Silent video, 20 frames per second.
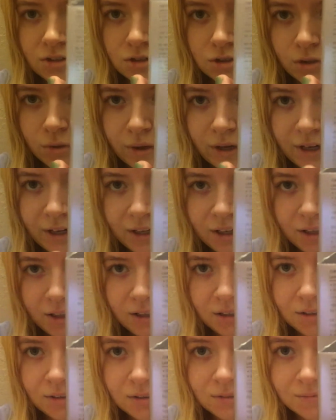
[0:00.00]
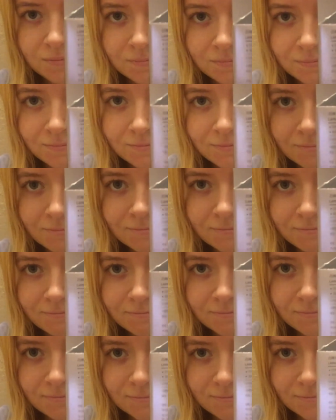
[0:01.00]
so I
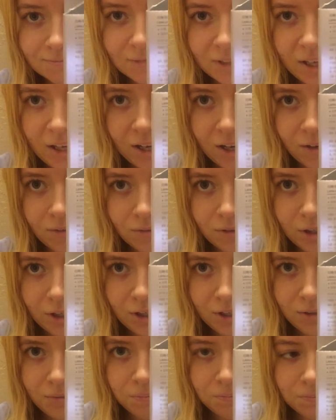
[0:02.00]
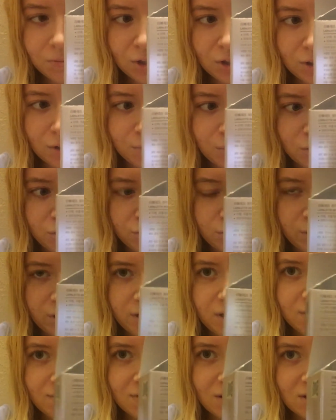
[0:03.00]
can't read the good
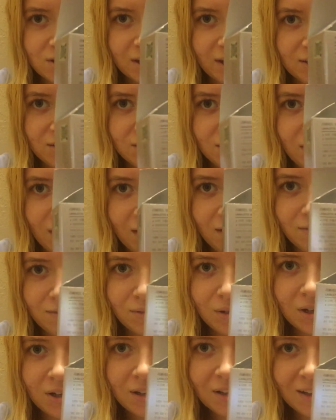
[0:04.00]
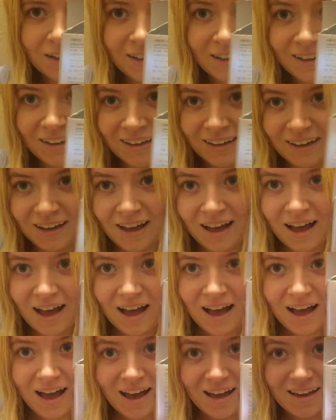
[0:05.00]
majority of this. I did have,
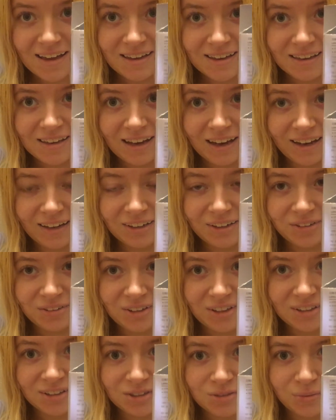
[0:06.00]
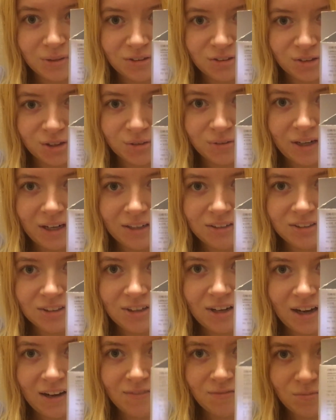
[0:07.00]
yeah, I didn't think this one through. I did
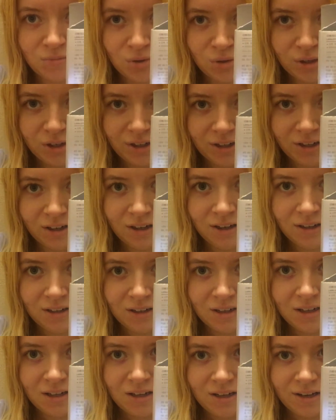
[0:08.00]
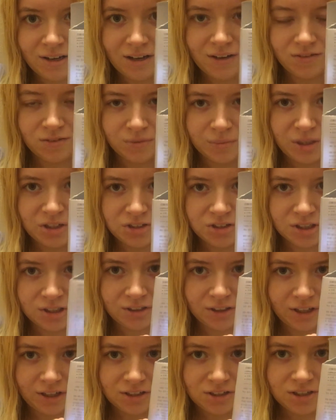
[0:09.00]
have more
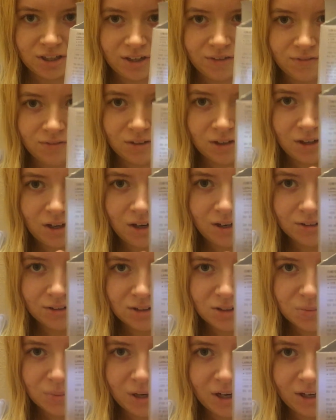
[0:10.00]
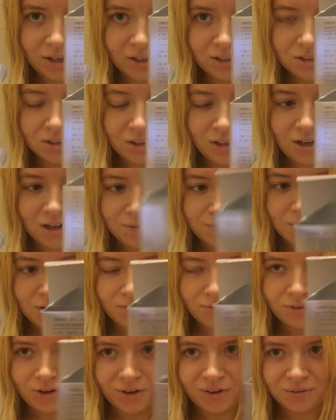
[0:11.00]
information like saved on this product on my
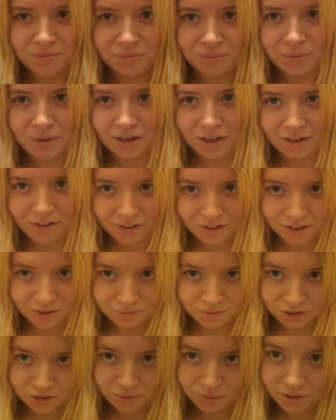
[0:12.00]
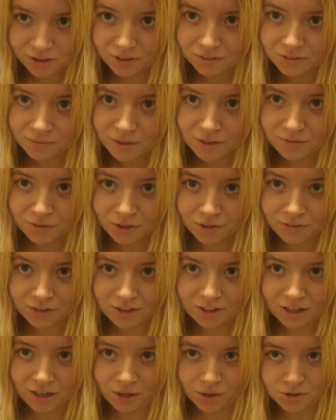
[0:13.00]
phone, but like I'm recording with my phone right
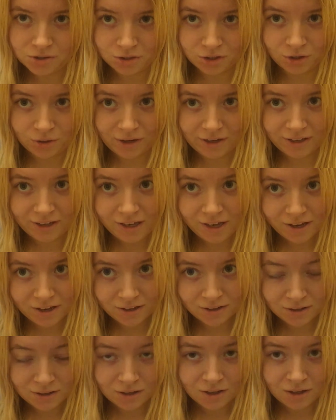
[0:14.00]
now, so I can't